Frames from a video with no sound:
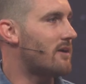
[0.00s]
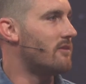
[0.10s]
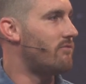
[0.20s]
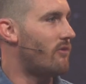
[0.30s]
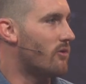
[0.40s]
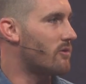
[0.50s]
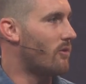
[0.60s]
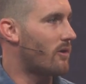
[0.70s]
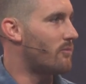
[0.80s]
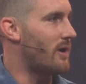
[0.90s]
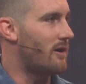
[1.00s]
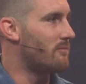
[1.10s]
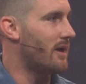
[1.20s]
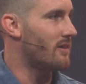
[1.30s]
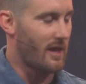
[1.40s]
down the folklore
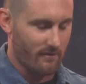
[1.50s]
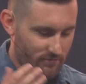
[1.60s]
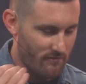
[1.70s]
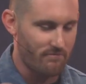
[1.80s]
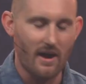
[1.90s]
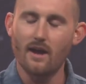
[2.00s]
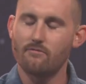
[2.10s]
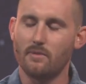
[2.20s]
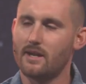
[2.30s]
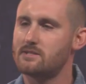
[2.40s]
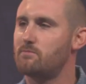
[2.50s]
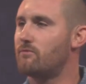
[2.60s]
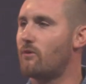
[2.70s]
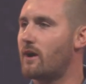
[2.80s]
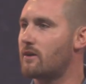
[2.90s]
realm like for 5 minutes
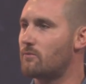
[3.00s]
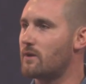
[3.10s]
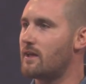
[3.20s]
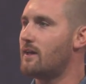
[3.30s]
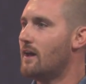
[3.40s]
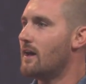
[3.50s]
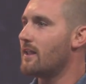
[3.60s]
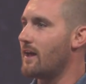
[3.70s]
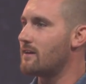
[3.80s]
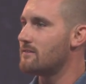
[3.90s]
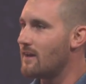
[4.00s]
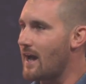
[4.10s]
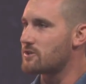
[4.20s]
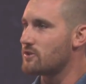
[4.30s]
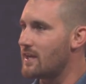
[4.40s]
before I could really like
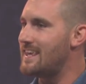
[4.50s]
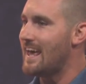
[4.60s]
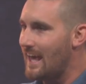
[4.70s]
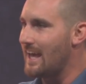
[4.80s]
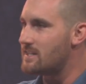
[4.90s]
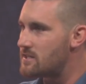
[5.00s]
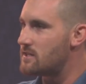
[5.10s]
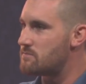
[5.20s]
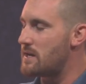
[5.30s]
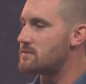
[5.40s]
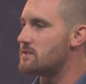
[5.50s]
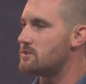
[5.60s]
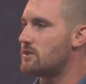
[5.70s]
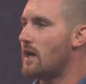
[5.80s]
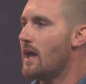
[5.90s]
actually get into this
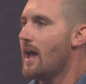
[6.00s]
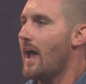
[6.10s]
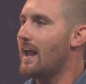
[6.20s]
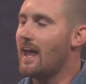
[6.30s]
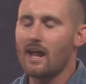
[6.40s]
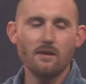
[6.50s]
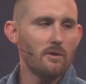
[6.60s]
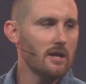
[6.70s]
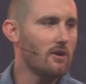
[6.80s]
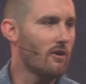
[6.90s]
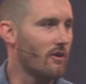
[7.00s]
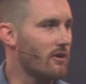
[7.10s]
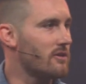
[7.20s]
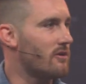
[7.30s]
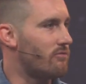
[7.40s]
message. And anybody
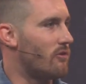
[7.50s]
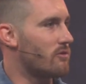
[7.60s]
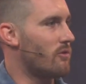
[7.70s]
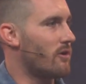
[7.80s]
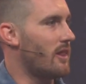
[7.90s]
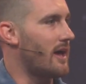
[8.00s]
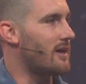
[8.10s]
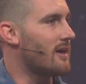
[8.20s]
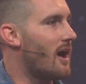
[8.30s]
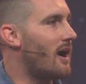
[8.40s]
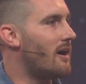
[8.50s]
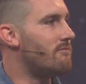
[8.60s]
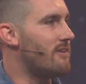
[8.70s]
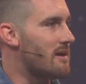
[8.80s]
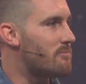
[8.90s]
heard the folklore like
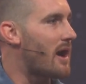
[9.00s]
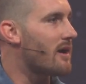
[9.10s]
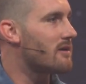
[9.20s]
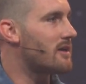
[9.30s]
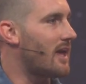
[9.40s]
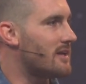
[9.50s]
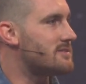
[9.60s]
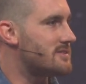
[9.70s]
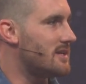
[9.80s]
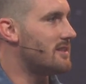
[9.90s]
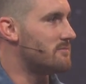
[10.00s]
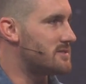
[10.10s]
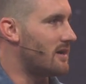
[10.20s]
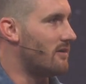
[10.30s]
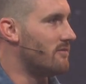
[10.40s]
a vampire can't see
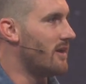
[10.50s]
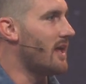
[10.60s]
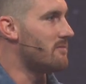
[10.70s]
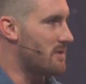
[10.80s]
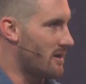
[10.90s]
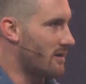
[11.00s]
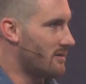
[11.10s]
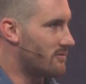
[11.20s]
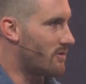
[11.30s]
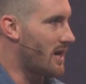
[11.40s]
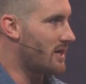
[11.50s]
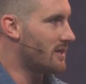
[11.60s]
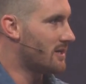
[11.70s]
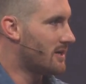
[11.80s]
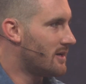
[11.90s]
themselves in a mirror, right?